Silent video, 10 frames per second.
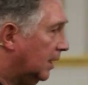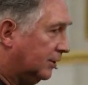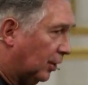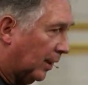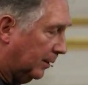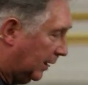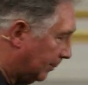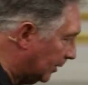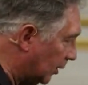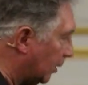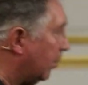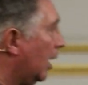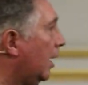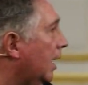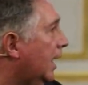And so they dip into the
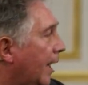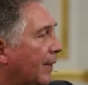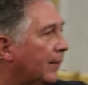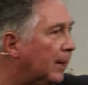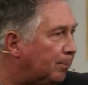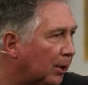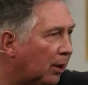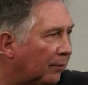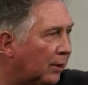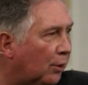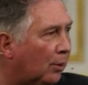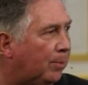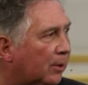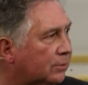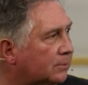blood and then they put it on the
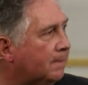doorpost.